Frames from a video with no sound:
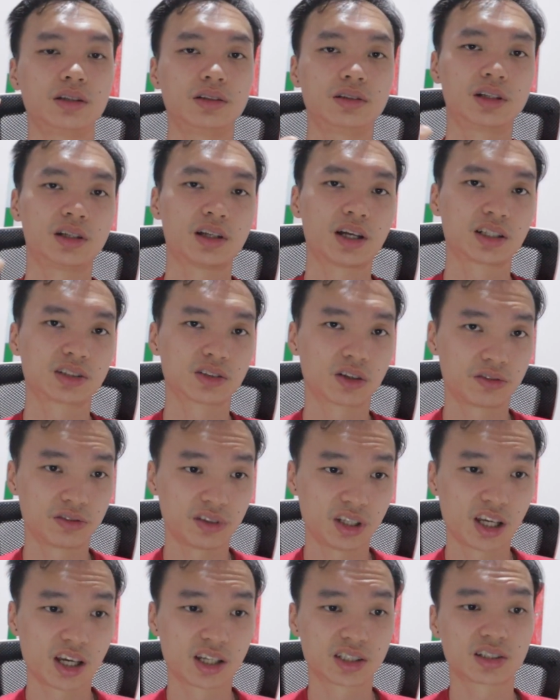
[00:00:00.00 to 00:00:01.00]
the likes
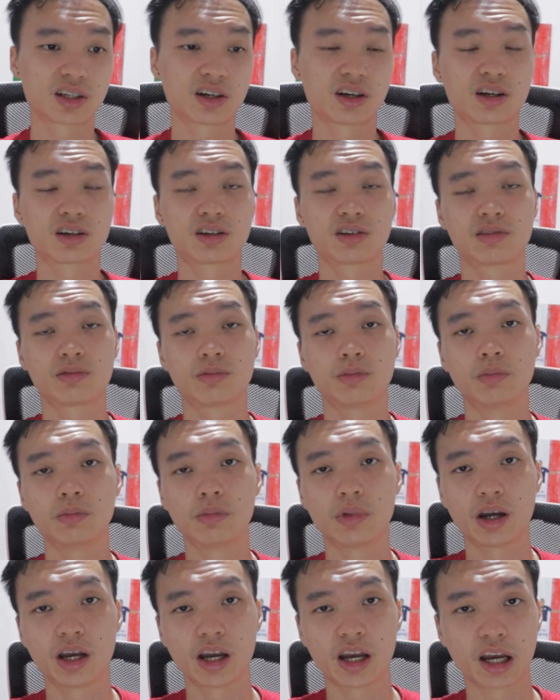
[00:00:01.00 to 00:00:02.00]
of ESR
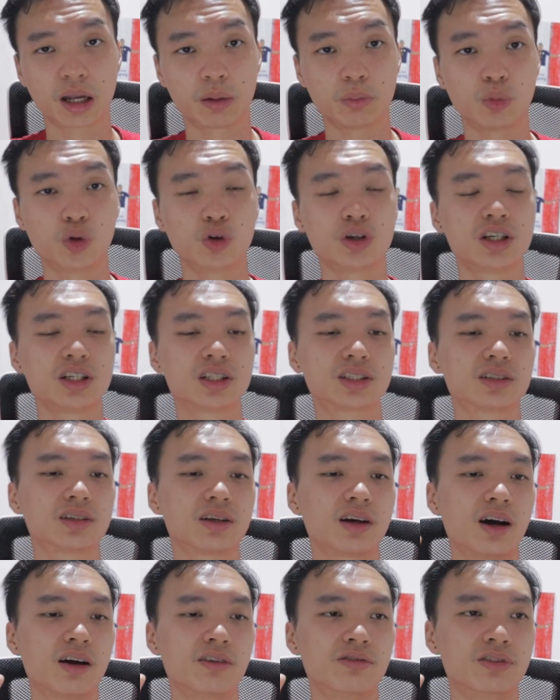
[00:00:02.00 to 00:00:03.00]
and
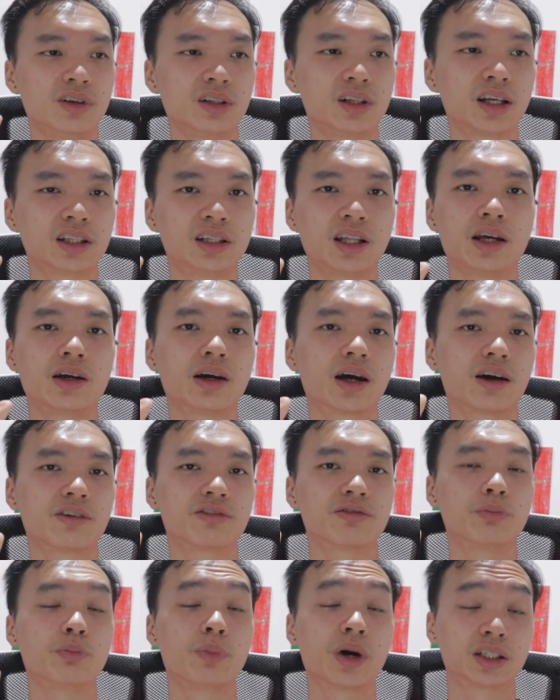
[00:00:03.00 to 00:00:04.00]
Muniz, I feel like they
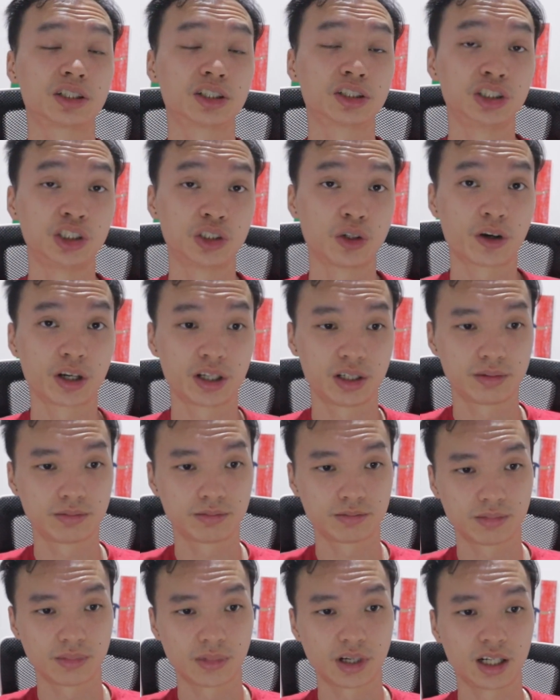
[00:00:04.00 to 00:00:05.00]
have better joy
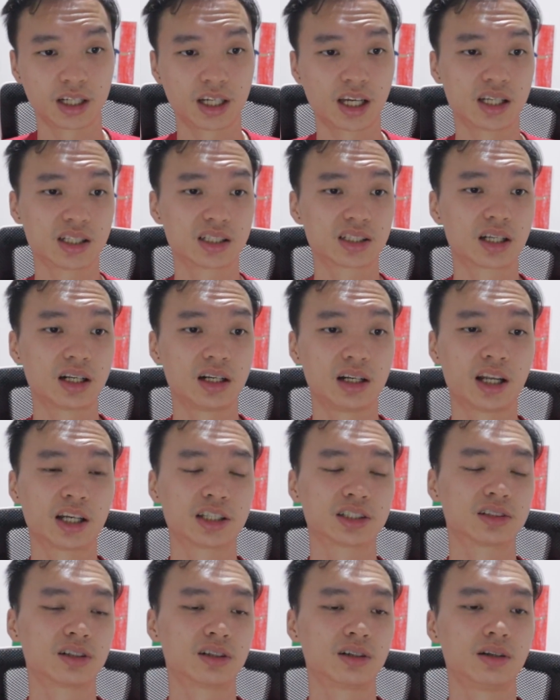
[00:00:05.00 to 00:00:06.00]
against
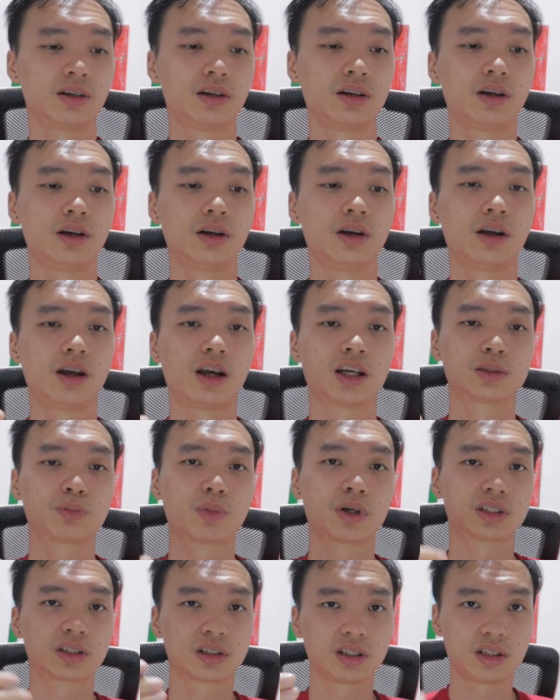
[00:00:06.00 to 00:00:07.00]
Leicester.
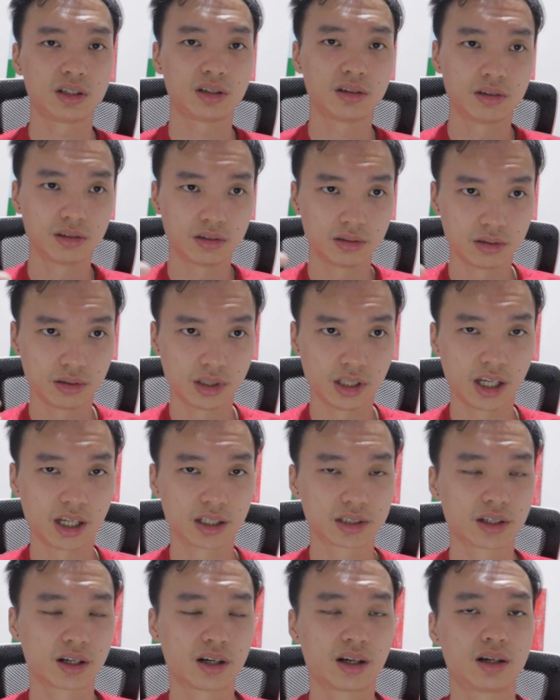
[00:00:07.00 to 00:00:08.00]
Especially
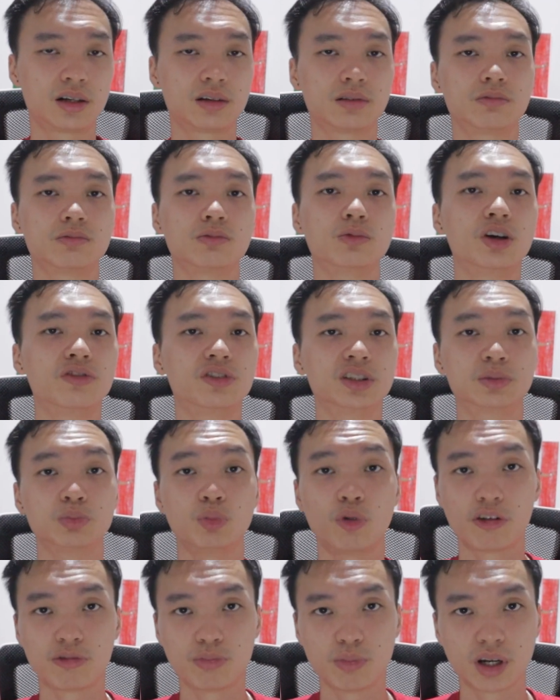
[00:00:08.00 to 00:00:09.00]
ESR with his
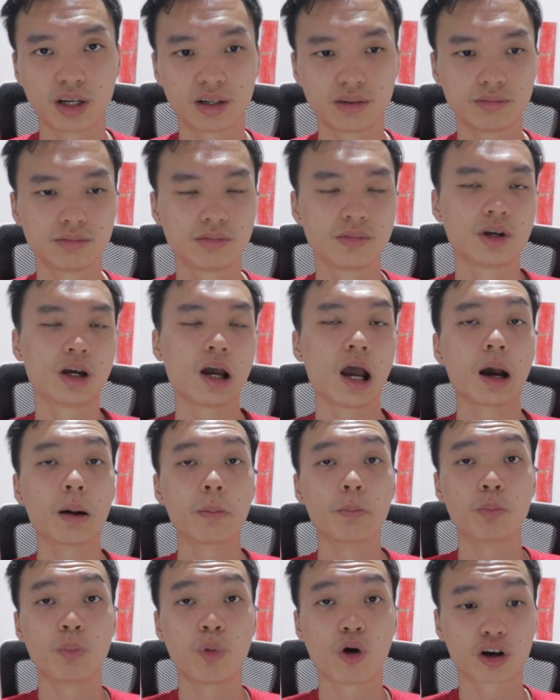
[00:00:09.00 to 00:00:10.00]
movement,
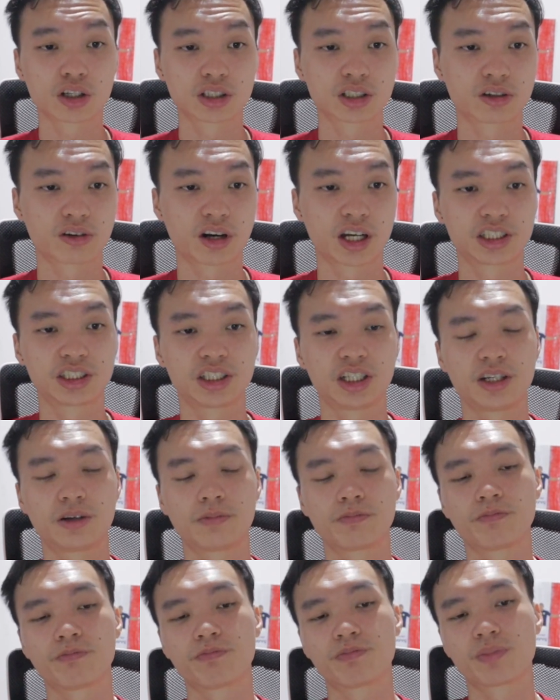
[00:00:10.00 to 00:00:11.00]
box
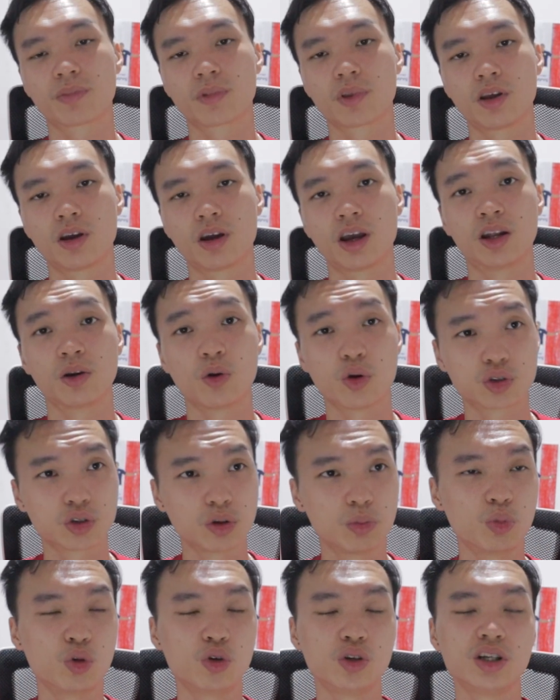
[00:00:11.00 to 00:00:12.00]
crashing, and
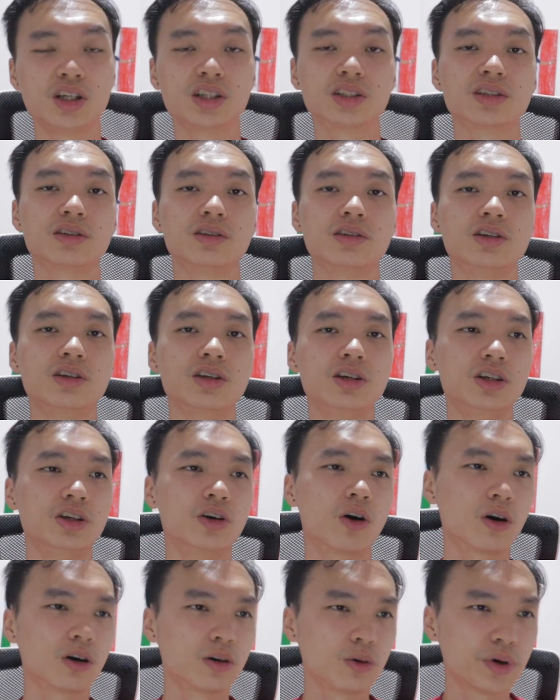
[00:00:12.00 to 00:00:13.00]
also Muniz,
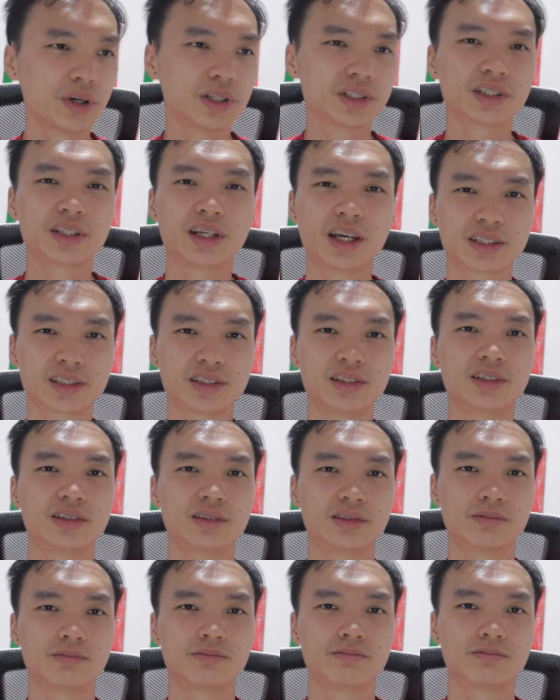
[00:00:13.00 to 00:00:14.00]
he always gets
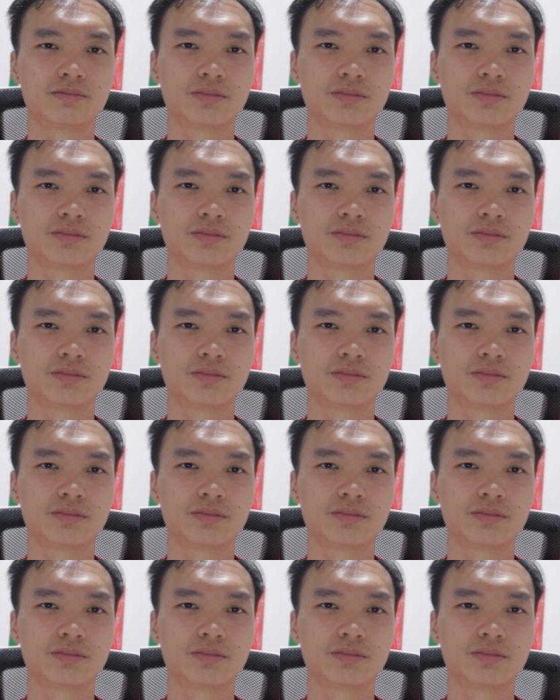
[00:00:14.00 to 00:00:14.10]
the